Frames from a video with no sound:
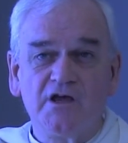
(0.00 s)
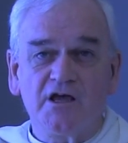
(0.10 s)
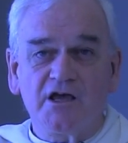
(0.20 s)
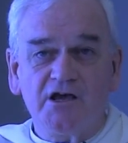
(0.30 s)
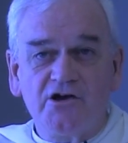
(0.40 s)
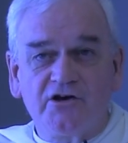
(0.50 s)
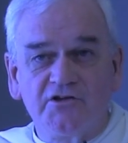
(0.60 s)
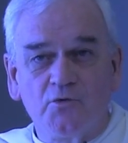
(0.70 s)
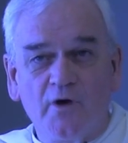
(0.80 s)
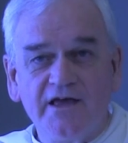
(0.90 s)
here are
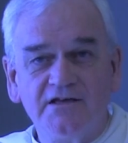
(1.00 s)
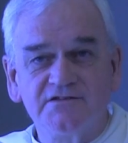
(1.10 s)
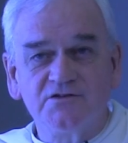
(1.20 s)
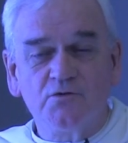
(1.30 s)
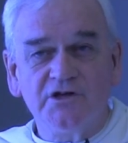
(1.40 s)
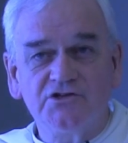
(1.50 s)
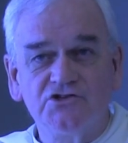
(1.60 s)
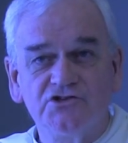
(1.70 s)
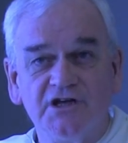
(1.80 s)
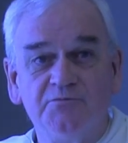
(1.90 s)
the ways in
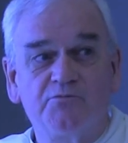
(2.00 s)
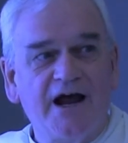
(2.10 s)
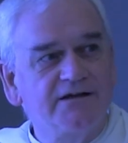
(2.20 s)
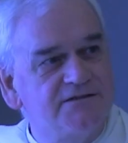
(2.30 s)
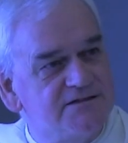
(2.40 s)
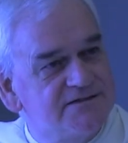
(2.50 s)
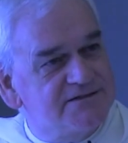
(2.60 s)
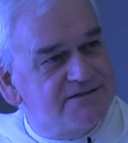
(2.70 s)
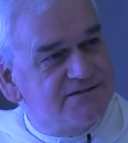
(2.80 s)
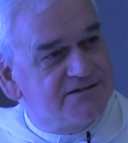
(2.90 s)
which, in
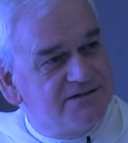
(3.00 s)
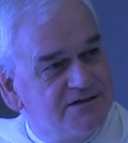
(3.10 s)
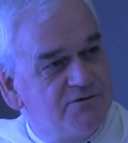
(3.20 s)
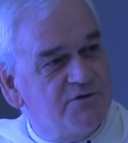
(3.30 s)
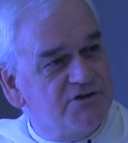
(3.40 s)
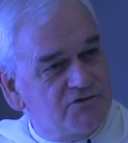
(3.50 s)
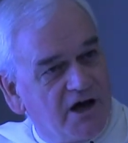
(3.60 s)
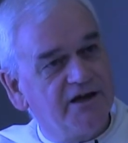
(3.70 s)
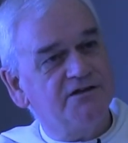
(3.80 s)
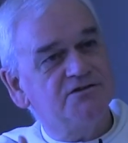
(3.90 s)
practice, we
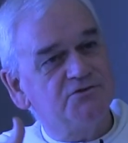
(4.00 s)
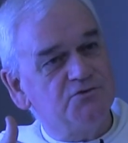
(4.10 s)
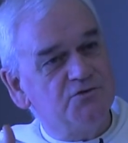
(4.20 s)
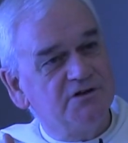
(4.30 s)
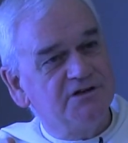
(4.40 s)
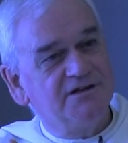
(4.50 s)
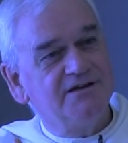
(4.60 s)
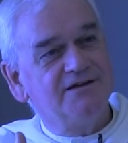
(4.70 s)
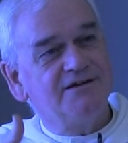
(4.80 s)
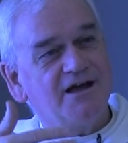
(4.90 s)
try to
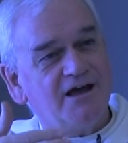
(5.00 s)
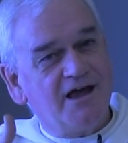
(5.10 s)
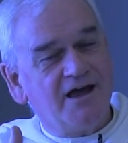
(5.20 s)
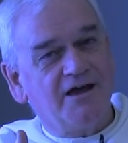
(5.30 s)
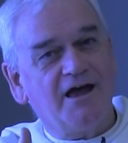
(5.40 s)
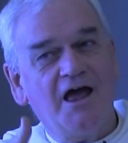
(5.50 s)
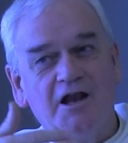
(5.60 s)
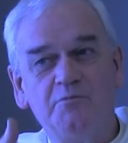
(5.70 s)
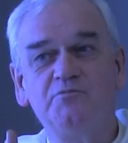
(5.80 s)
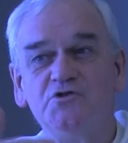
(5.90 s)

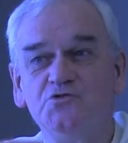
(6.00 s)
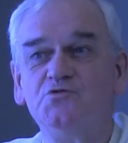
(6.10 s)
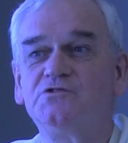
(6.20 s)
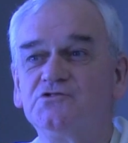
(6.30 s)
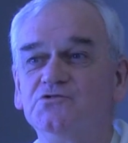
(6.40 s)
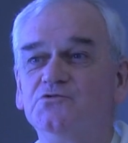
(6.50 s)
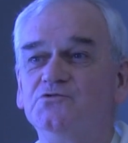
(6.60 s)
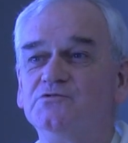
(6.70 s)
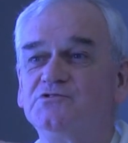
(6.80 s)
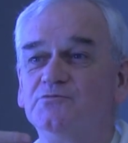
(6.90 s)
help you
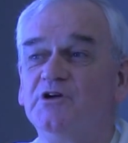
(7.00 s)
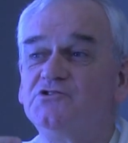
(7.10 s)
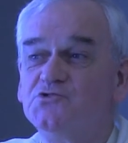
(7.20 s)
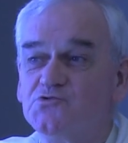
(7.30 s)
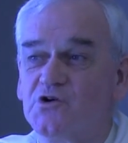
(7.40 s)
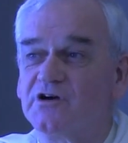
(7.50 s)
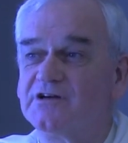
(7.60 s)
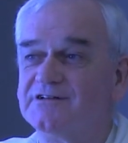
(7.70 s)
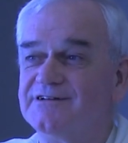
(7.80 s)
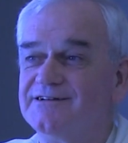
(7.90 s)
to mature
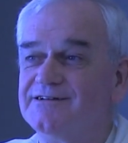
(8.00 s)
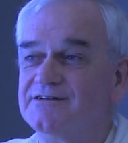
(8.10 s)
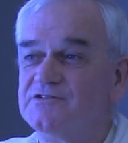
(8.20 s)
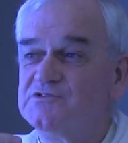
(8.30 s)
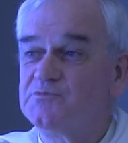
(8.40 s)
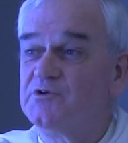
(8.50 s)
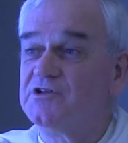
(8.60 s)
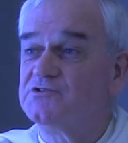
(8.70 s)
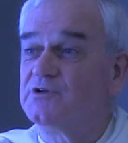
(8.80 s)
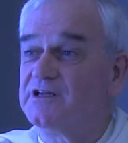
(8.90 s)

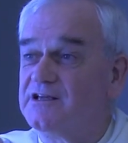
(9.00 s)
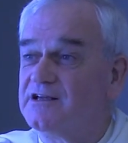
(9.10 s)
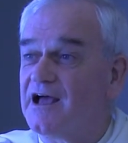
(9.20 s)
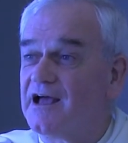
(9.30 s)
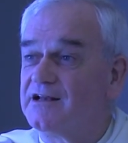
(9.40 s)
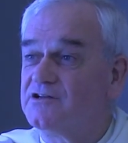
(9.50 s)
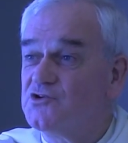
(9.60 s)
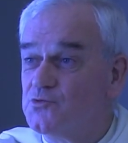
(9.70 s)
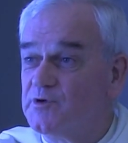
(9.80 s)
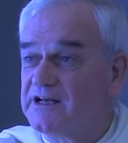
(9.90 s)
spiritually and
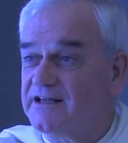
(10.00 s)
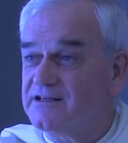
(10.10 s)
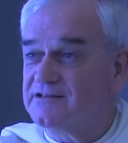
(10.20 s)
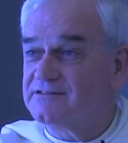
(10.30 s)
humanly.